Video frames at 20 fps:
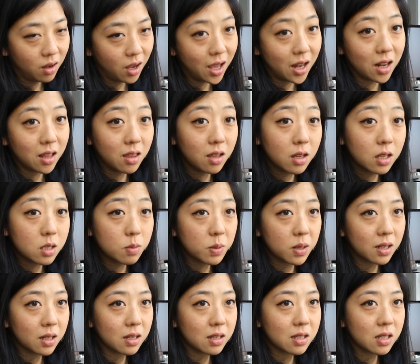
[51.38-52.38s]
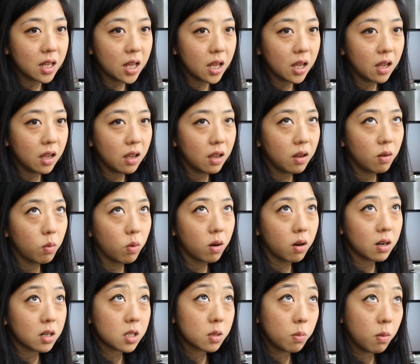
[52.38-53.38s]
And I think it's because they
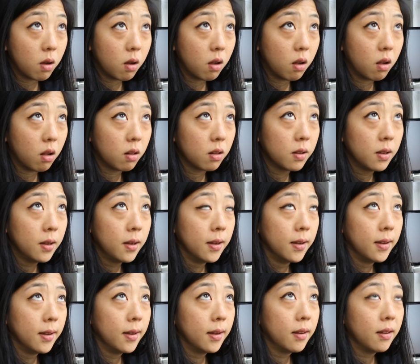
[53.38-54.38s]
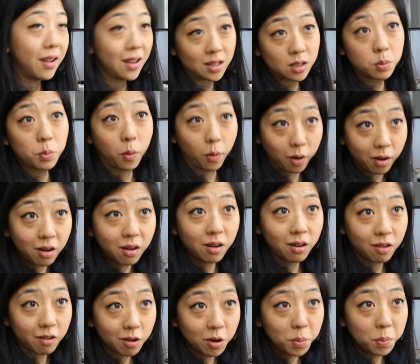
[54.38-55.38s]
were a small export
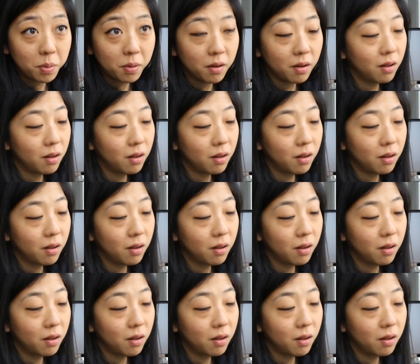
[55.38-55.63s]
group